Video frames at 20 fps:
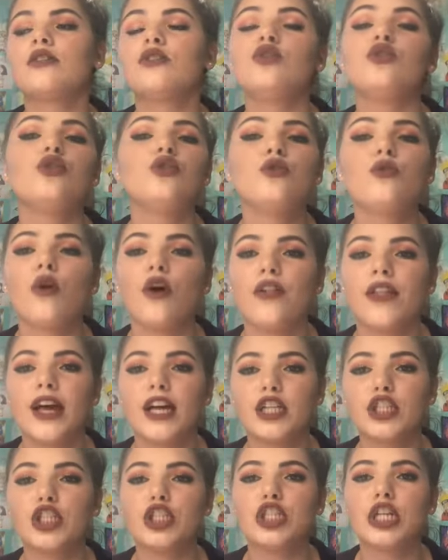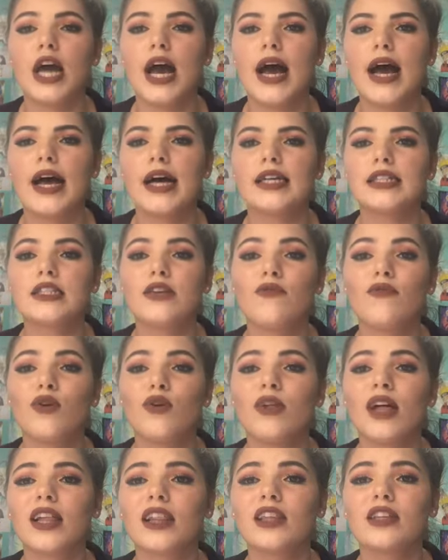do all that jazz if you
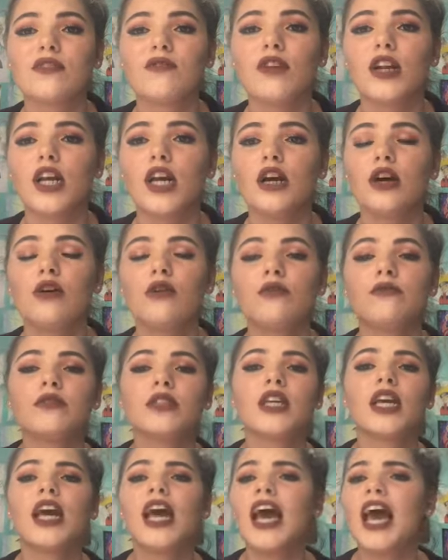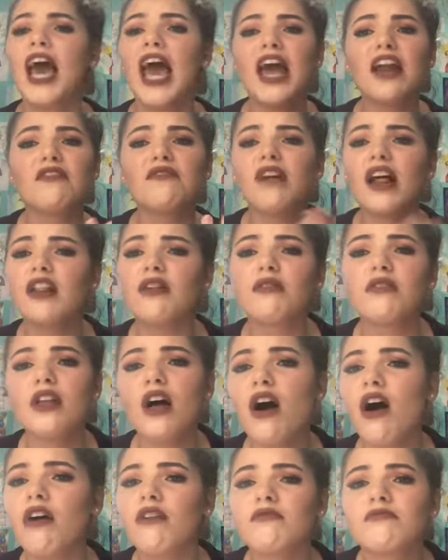like this video, and follow
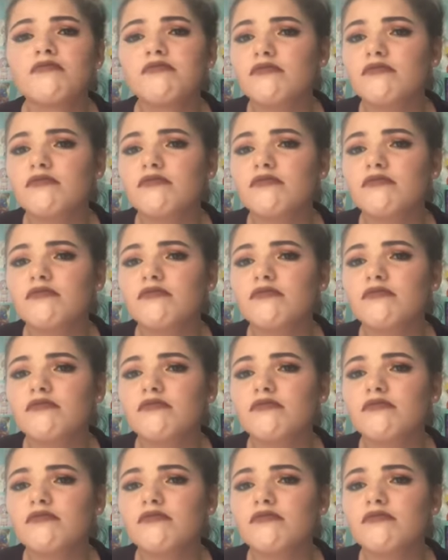along.